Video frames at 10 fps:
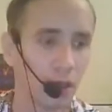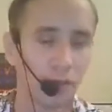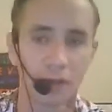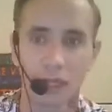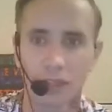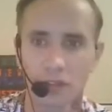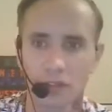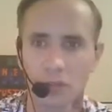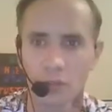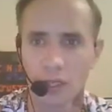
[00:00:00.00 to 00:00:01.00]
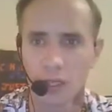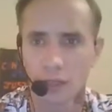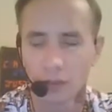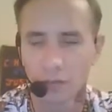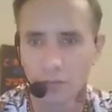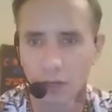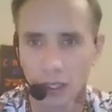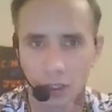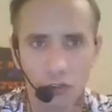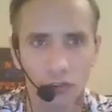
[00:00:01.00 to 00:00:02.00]
I think it's a 2-year
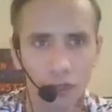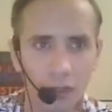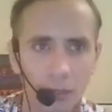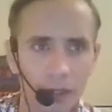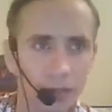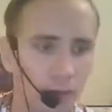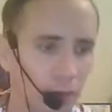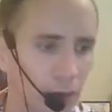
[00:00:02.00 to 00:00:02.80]
running contract, I believe.